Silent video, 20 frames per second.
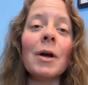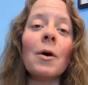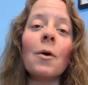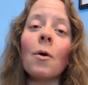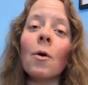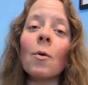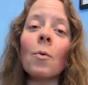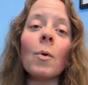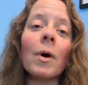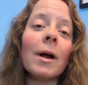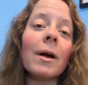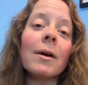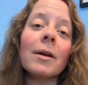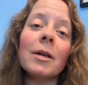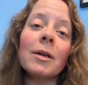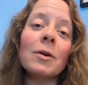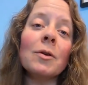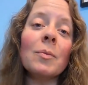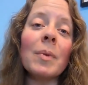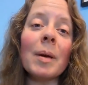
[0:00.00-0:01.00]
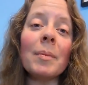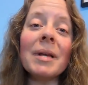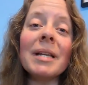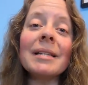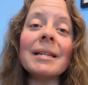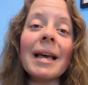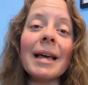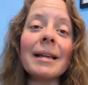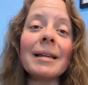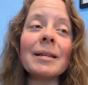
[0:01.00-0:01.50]
or where you maybe
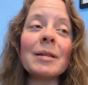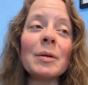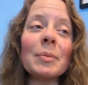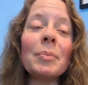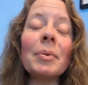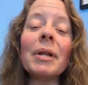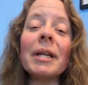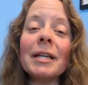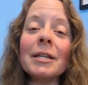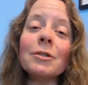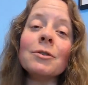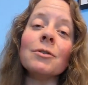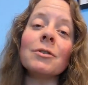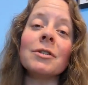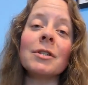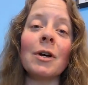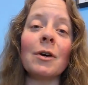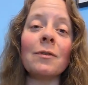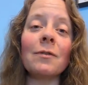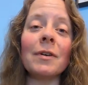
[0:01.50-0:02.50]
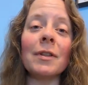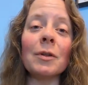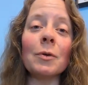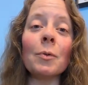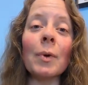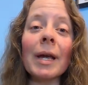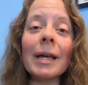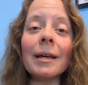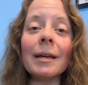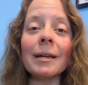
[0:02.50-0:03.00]
tend to place yourself in the
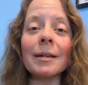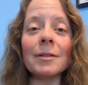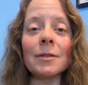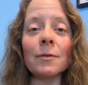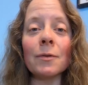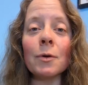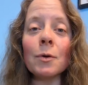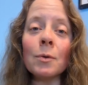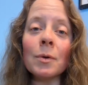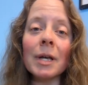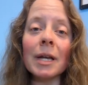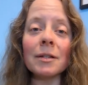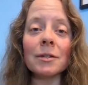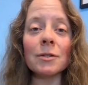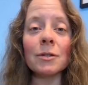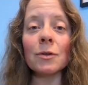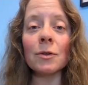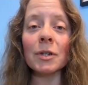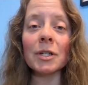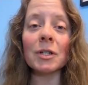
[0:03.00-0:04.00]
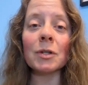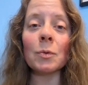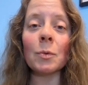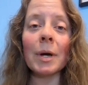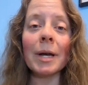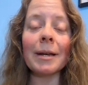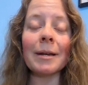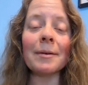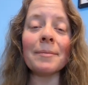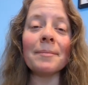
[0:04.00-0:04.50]
rankings of who gets nourished
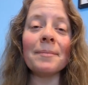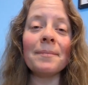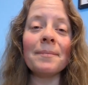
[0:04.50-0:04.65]
when.